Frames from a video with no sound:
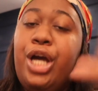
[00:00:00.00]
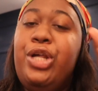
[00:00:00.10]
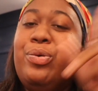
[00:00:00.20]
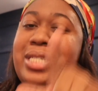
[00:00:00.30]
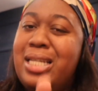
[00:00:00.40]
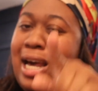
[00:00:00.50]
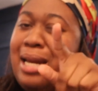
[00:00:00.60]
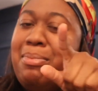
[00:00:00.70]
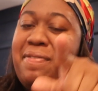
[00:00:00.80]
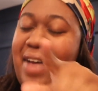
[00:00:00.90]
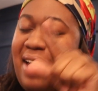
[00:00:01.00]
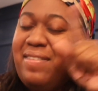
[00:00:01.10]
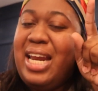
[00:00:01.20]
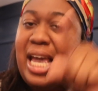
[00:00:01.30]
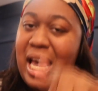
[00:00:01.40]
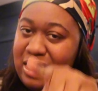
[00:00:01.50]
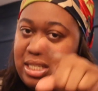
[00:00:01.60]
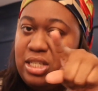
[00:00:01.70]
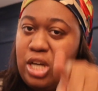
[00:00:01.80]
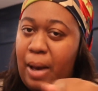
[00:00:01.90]
You was clowning me for having an
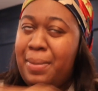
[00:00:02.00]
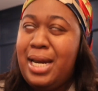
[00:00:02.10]
Etsy shop,